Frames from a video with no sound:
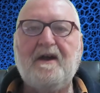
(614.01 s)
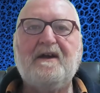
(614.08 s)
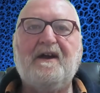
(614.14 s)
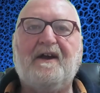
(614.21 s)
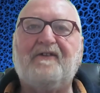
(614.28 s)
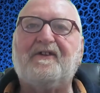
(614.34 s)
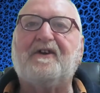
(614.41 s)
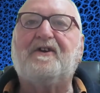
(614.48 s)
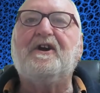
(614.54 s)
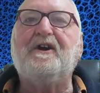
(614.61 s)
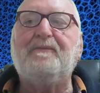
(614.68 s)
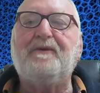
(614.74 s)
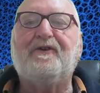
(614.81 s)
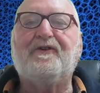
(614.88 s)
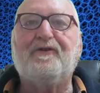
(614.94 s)
is to keep
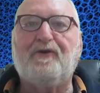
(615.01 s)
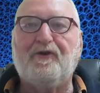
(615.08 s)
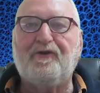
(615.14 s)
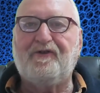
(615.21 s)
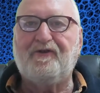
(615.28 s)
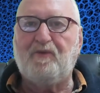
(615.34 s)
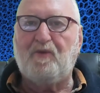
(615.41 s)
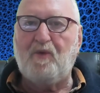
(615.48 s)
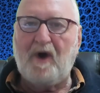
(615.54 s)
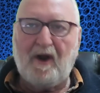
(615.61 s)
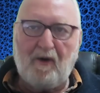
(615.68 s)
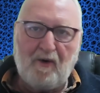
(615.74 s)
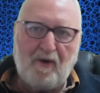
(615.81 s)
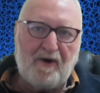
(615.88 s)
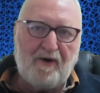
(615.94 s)
your sources well
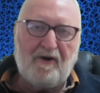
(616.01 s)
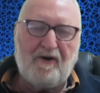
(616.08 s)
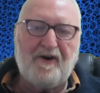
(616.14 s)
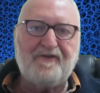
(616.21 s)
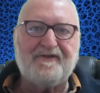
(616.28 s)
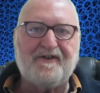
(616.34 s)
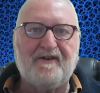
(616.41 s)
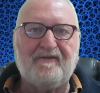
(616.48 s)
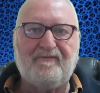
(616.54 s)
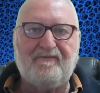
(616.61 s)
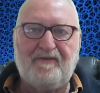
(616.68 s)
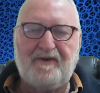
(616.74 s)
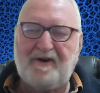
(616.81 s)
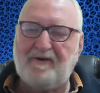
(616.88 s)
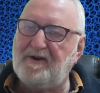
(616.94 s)
organized and
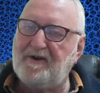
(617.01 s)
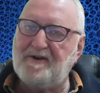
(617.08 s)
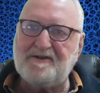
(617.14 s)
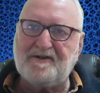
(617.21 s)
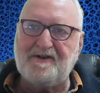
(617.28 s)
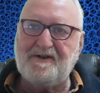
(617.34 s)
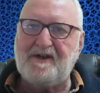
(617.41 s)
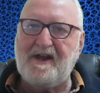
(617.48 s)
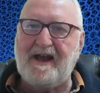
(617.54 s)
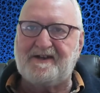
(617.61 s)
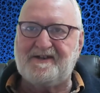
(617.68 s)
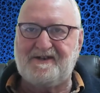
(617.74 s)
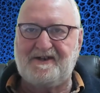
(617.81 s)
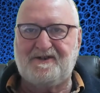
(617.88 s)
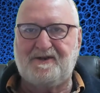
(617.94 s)
very easily
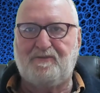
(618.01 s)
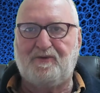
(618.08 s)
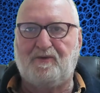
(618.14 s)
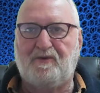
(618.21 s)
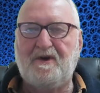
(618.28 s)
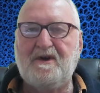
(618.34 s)
accessible.